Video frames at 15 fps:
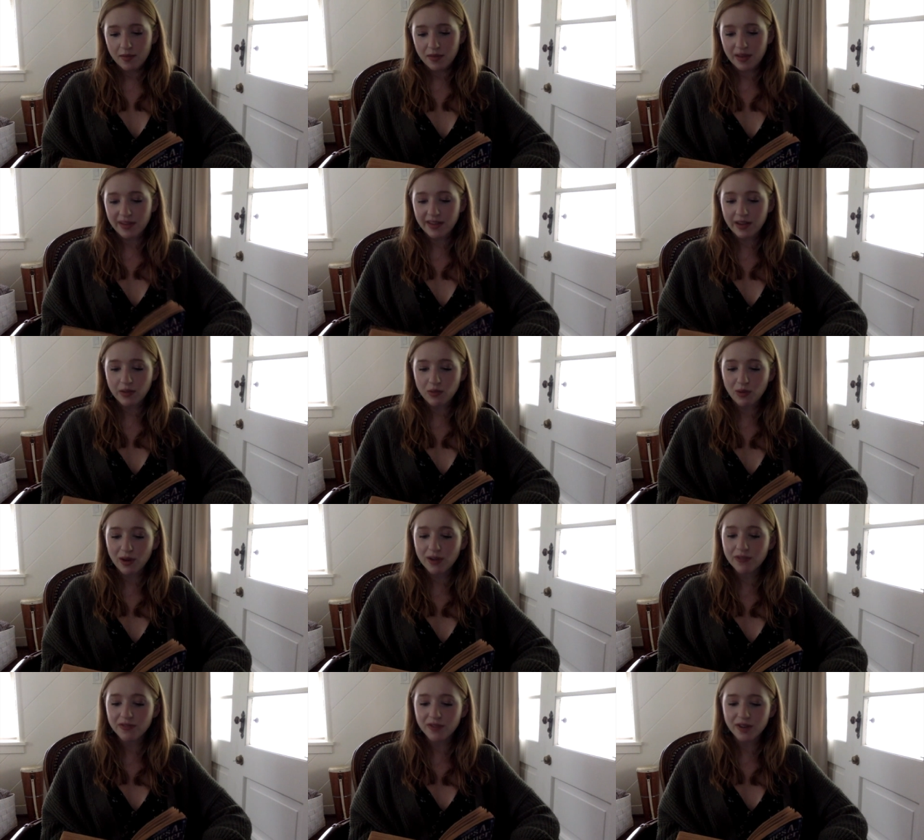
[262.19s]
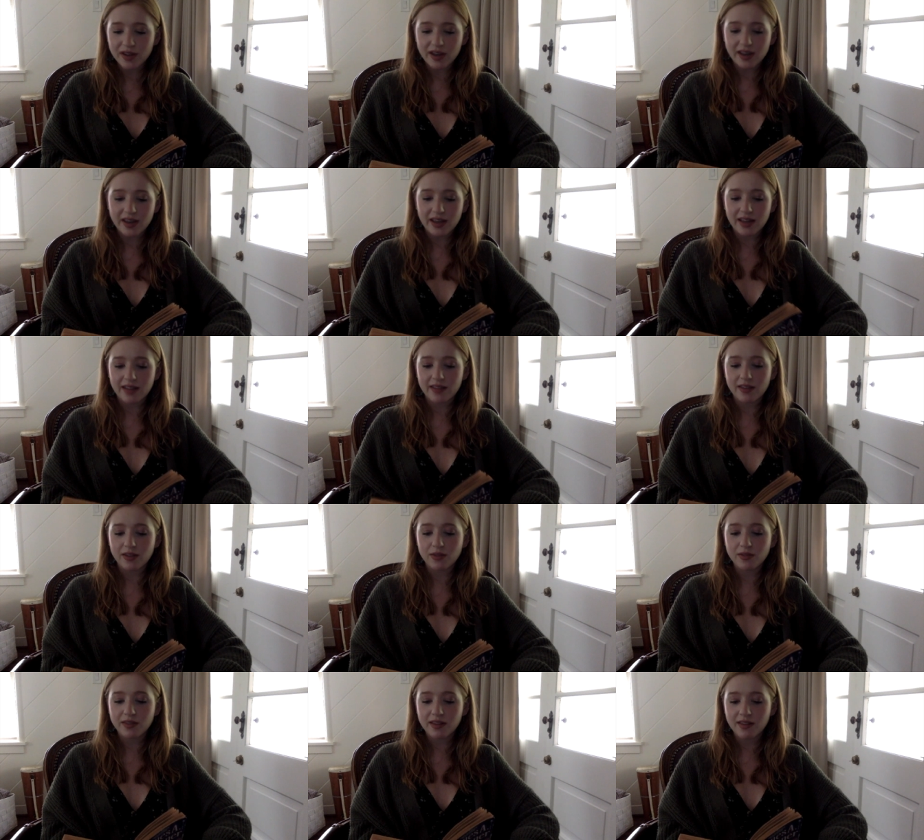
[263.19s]
Placing one foot against
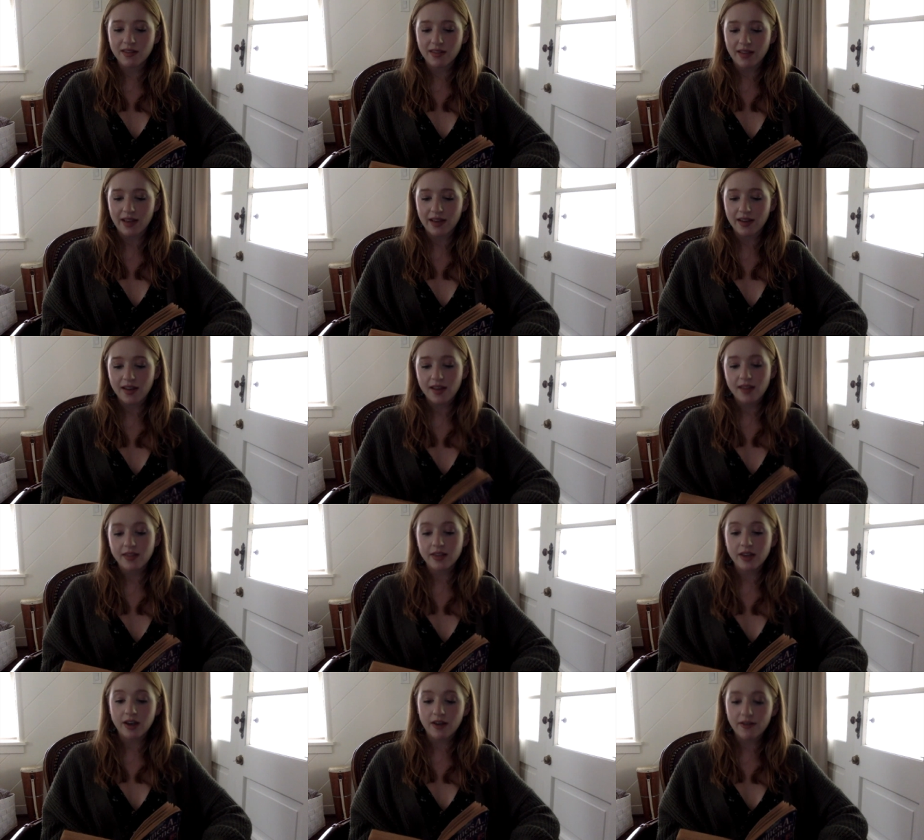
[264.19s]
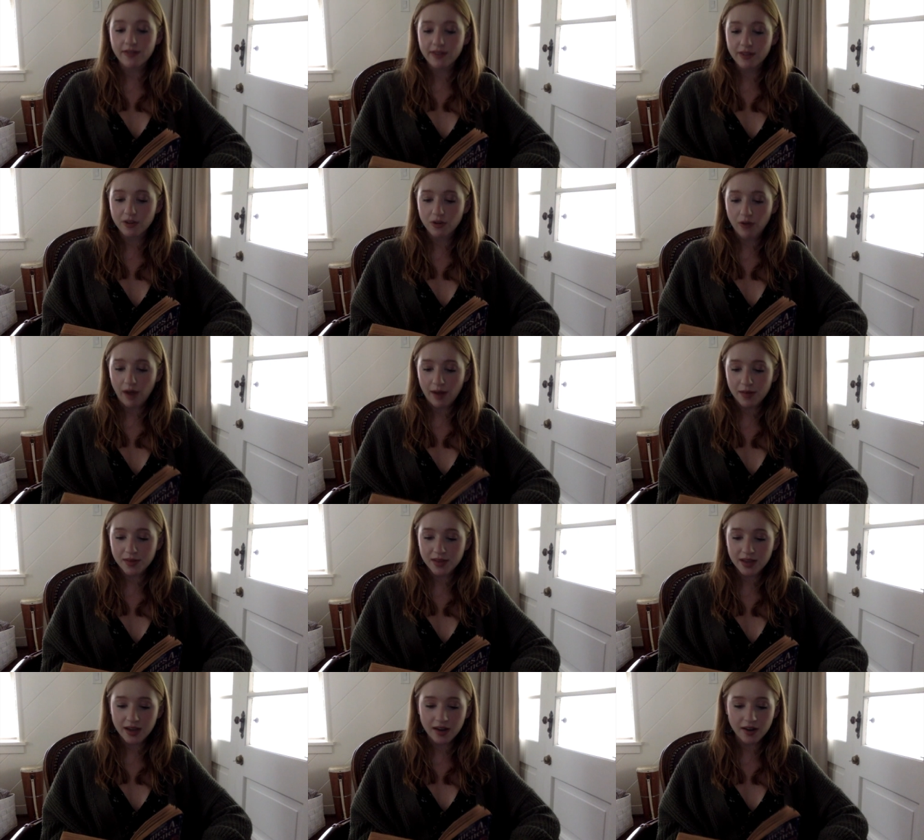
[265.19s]
Houston's leg, the officer grabbed
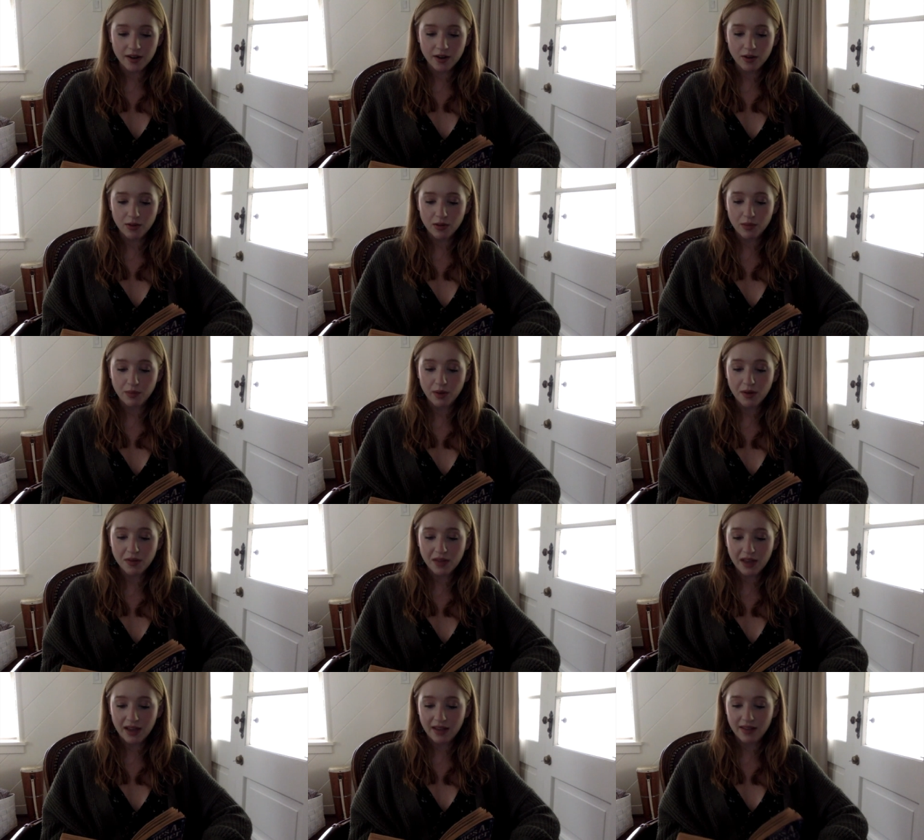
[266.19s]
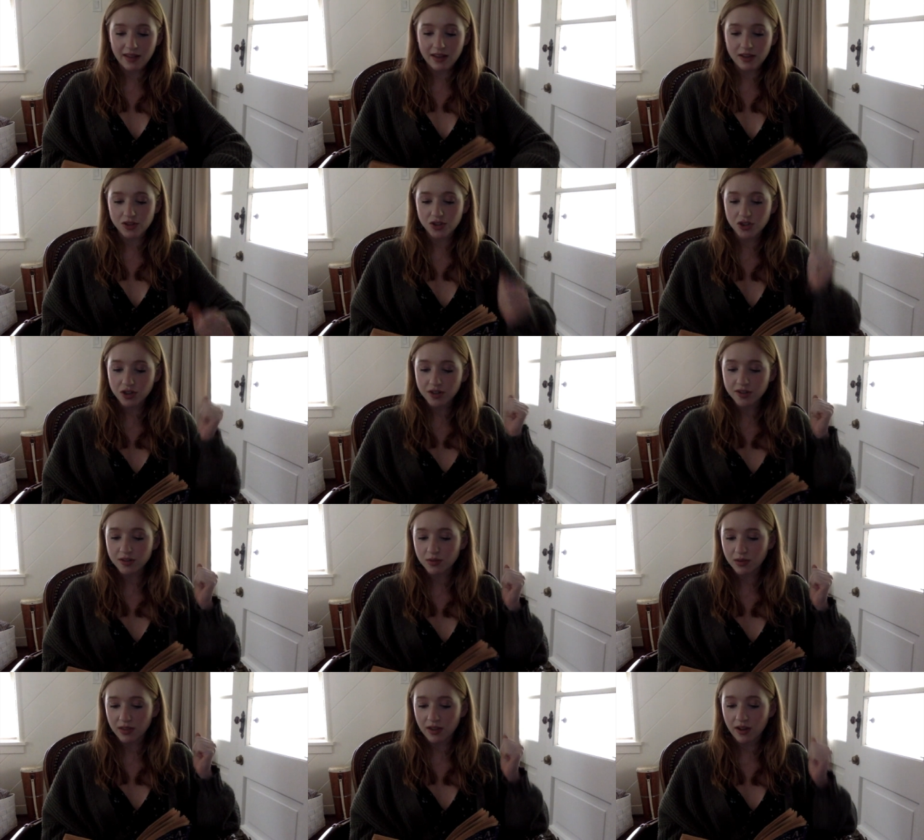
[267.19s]
the arrow with both hands and jerked
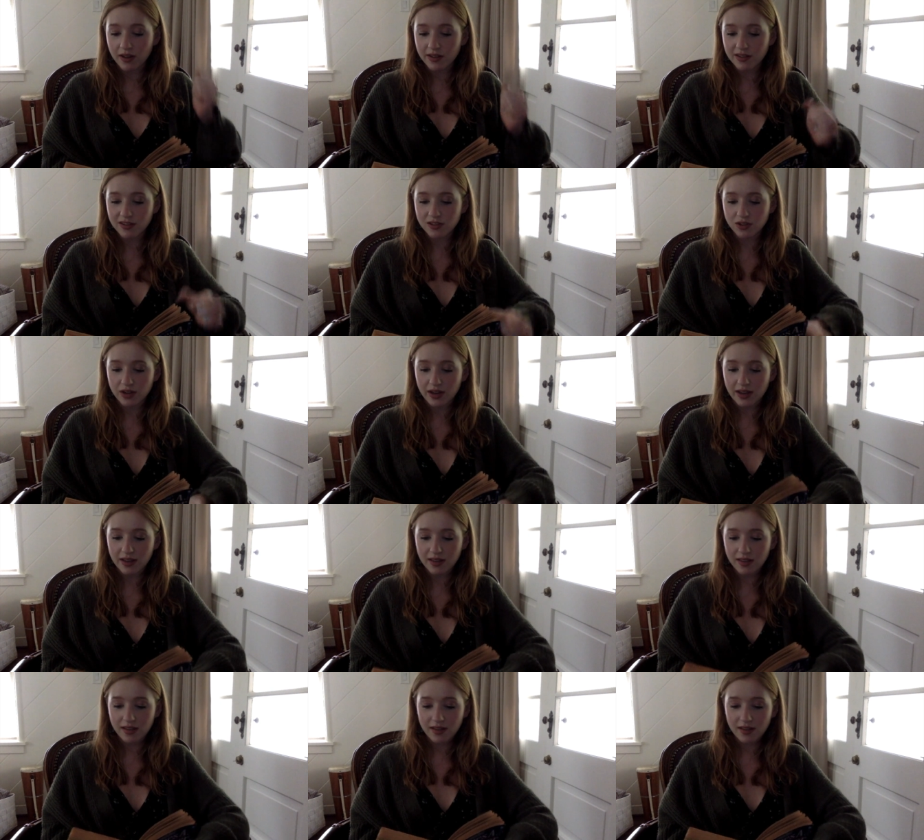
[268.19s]
with all its strength.